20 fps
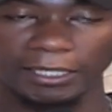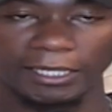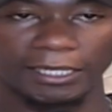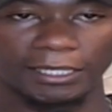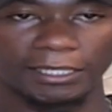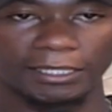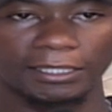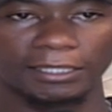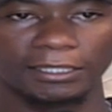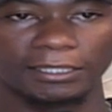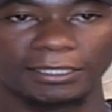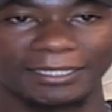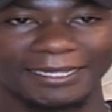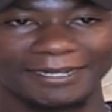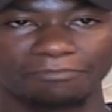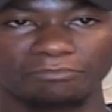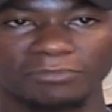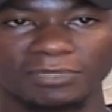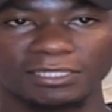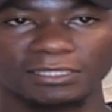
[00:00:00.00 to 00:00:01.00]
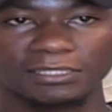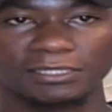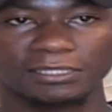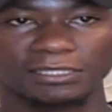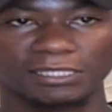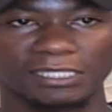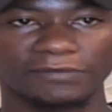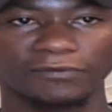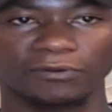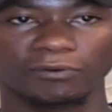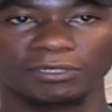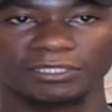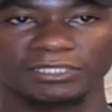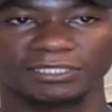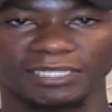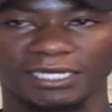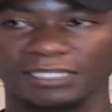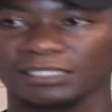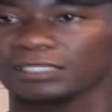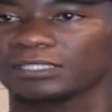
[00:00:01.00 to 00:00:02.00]
And that means even when she
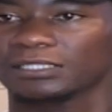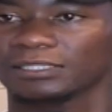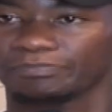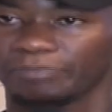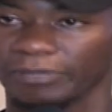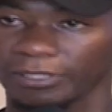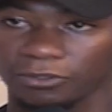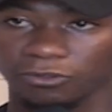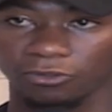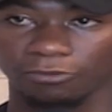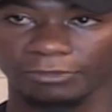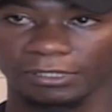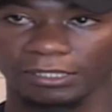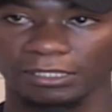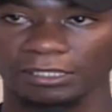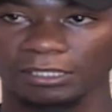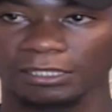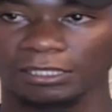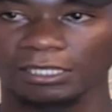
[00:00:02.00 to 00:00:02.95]
doesn't speak to me,